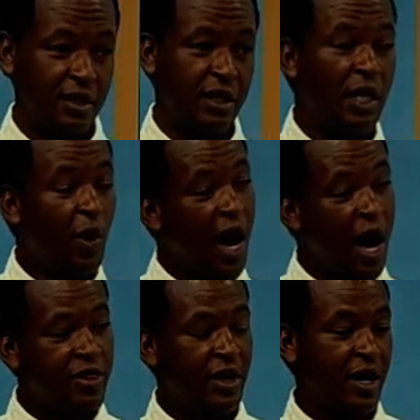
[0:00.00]
in our
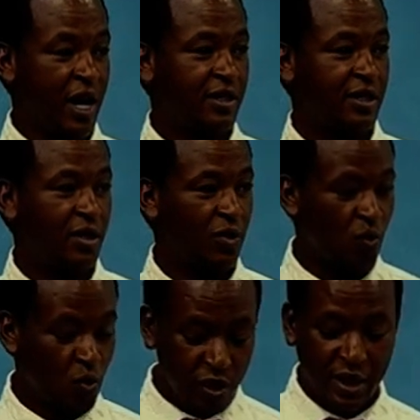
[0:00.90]
earth crust,
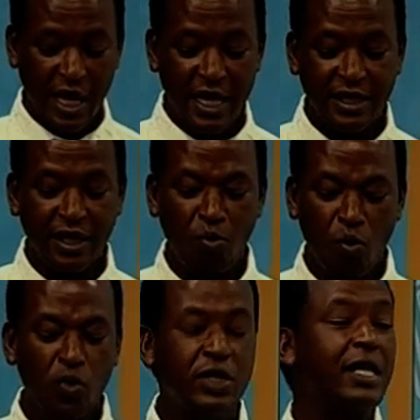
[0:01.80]
water is the
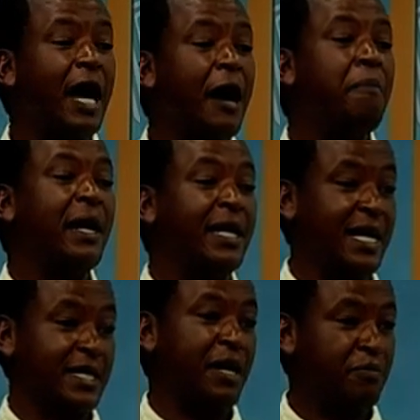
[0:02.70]
most
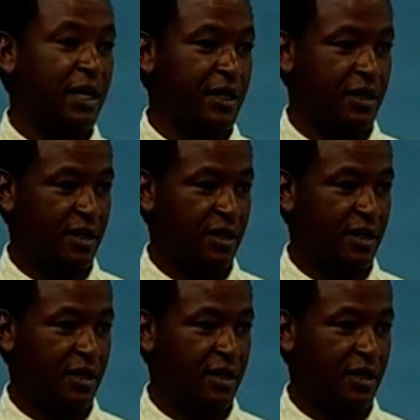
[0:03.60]
abundant substance.